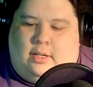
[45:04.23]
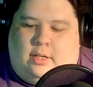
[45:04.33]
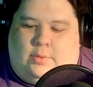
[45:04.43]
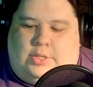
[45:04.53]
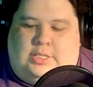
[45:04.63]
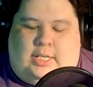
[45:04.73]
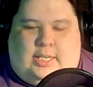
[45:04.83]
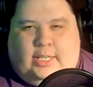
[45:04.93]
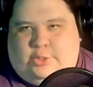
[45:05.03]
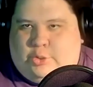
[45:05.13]
when you see like
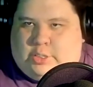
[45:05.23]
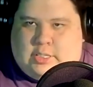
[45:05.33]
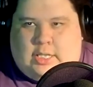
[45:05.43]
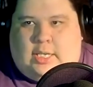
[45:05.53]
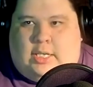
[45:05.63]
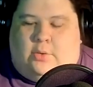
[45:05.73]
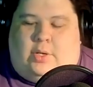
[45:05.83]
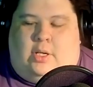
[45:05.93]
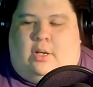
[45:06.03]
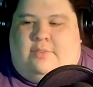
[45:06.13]
electricity
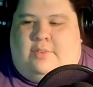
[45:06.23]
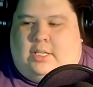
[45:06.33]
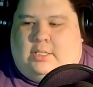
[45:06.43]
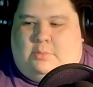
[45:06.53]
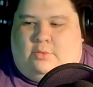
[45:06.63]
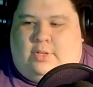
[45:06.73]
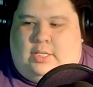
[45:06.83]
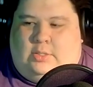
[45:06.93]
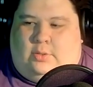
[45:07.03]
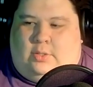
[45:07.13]
going off in his
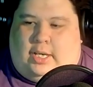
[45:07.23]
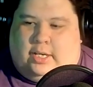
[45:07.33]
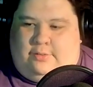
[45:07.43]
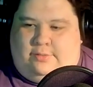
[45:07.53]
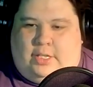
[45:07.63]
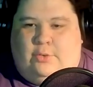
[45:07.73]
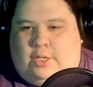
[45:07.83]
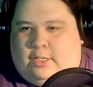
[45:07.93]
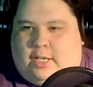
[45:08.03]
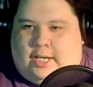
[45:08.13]
movies or like
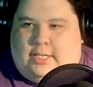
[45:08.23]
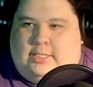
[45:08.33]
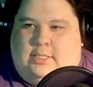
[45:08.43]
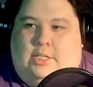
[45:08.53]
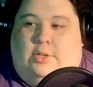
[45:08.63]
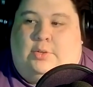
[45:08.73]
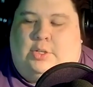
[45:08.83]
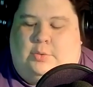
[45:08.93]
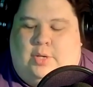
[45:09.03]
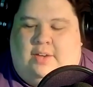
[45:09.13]
flickering lights, you know,
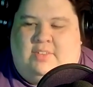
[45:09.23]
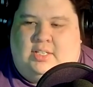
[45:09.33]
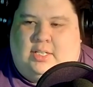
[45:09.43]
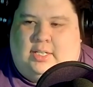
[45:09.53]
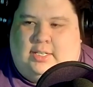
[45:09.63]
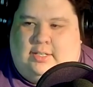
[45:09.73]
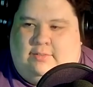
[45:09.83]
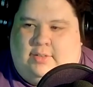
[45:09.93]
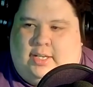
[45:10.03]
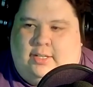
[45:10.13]
you have this idea
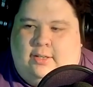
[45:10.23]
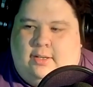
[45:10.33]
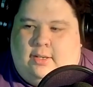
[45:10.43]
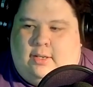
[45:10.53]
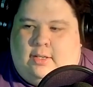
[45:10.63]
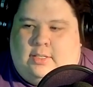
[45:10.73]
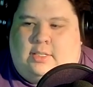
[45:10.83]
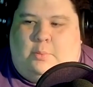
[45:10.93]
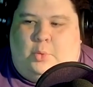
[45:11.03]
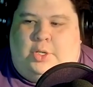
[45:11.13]
of like
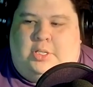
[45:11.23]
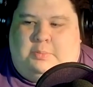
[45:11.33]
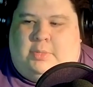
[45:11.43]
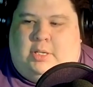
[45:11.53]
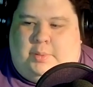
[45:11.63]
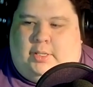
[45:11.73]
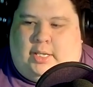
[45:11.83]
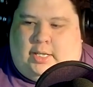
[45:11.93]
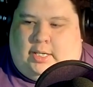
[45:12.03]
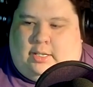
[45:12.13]
someone is
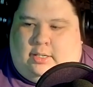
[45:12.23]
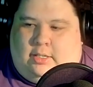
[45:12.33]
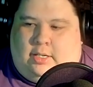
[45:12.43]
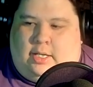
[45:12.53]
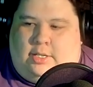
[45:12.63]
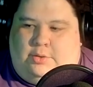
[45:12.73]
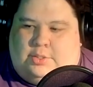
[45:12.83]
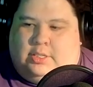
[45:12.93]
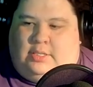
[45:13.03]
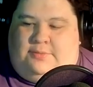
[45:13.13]
manipulating, and
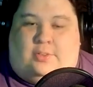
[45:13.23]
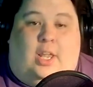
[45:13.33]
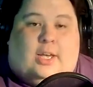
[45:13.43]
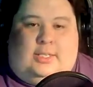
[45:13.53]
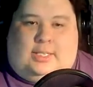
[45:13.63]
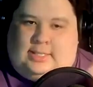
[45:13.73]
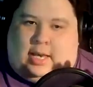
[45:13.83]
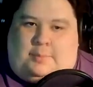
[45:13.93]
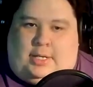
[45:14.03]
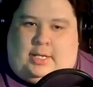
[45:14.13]
there's this flux that's
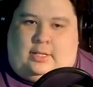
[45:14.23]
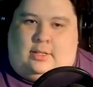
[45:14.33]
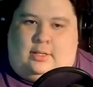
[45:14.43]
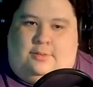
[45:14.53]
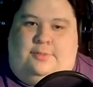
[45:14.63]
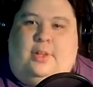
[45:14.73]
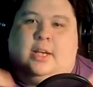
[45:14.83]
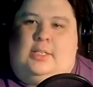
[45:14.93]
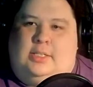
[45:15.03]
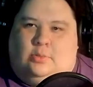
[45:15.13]
happening. The
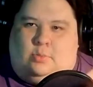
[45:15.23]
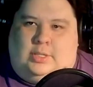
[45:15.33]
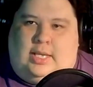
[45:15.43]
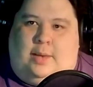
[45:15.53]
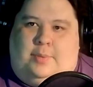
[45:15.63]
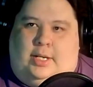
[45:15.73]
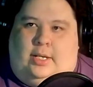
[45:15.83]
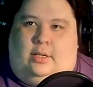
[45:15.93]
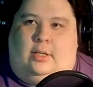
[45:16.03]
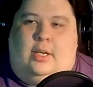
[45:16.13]
flux is what's
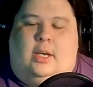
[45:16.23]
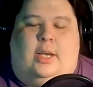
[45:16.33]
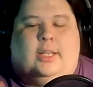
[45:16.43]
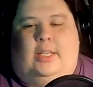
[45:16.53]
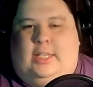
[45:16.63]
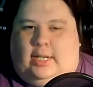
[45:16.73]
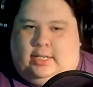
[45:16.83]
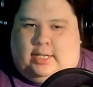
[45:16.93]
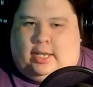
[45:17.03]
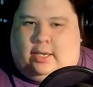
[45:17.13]
happening in the
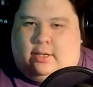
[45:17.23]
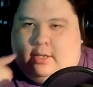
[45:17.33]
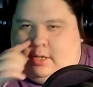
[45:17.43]
day-to-day